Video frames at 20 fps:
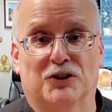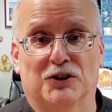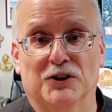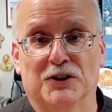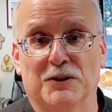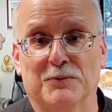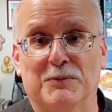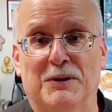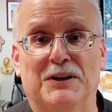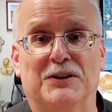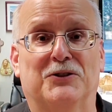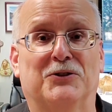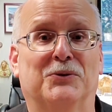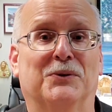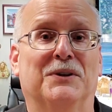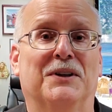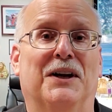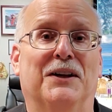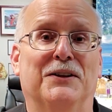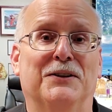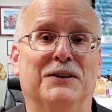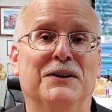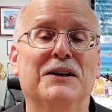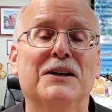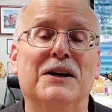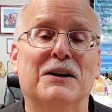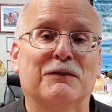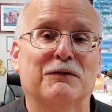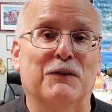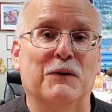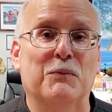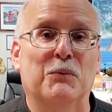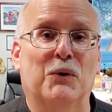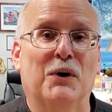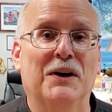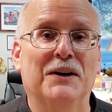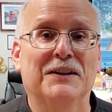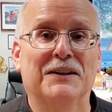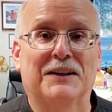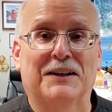tournament to another, from
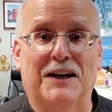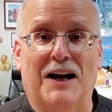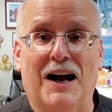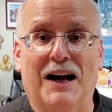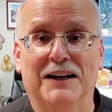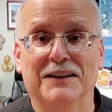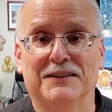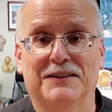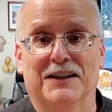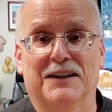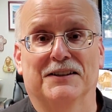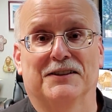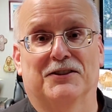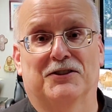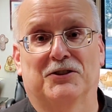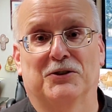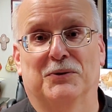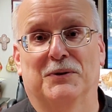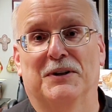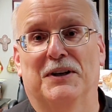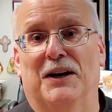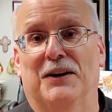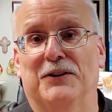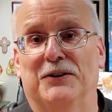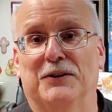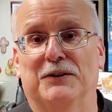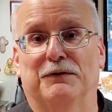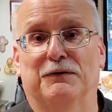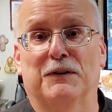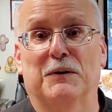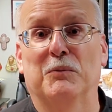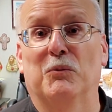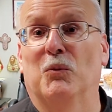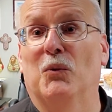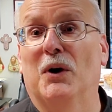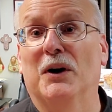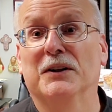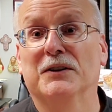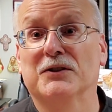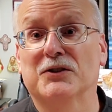one contest to another, from
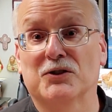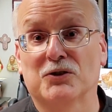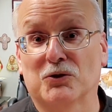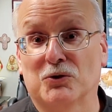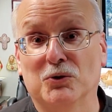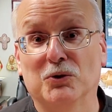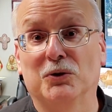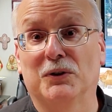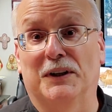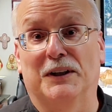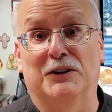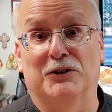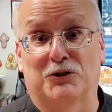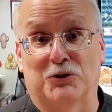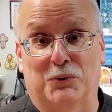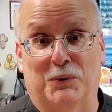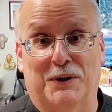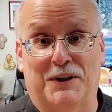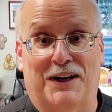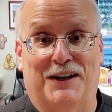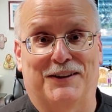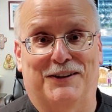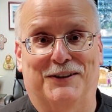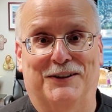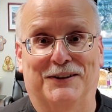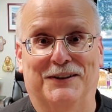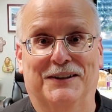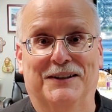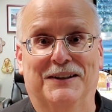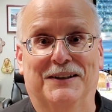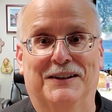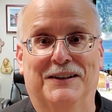one schooling to another.